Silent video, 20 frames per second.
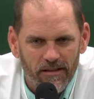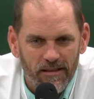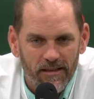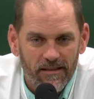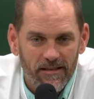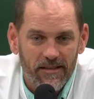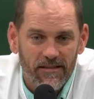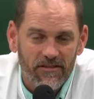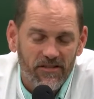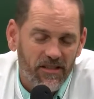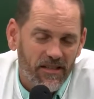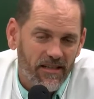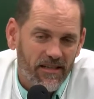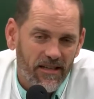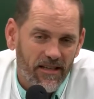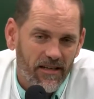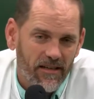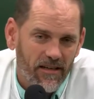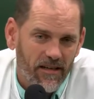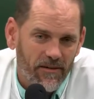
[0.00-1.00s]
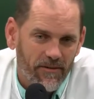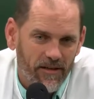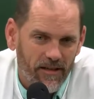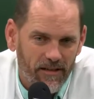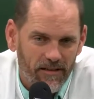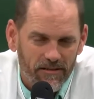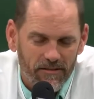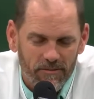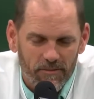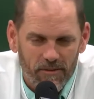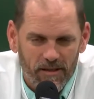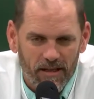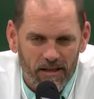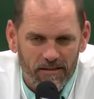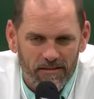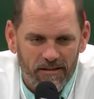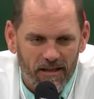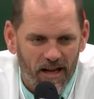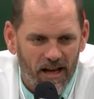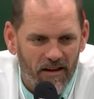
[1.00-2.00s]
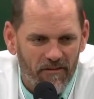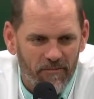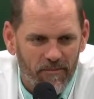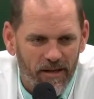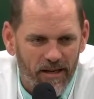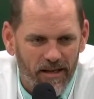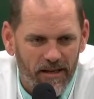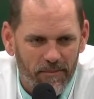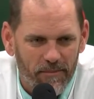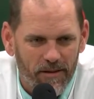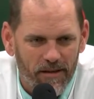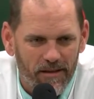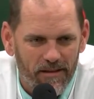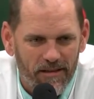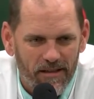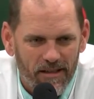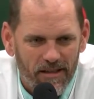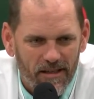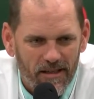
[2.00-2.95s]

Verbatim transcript: And then didn't see the end of it because we had a staff meeting, but.